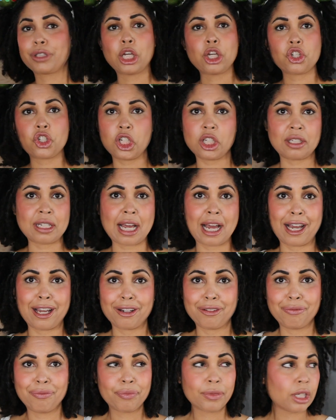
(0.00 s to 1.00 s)
She's
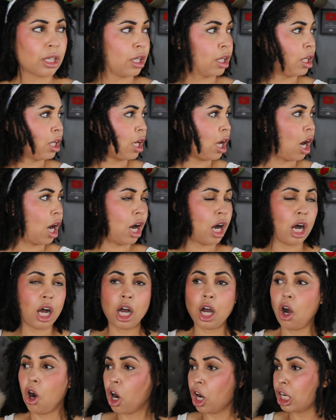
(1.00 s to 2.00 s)
not.
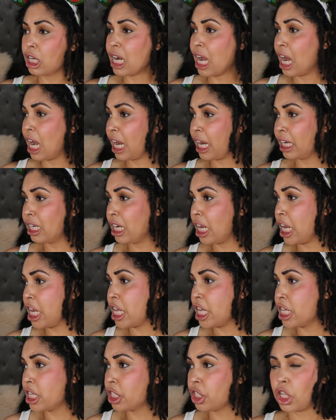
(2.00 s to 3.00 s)
R9
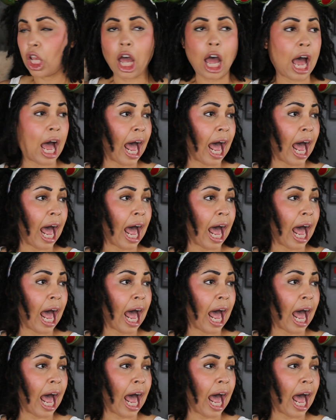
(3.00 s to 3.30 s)
is,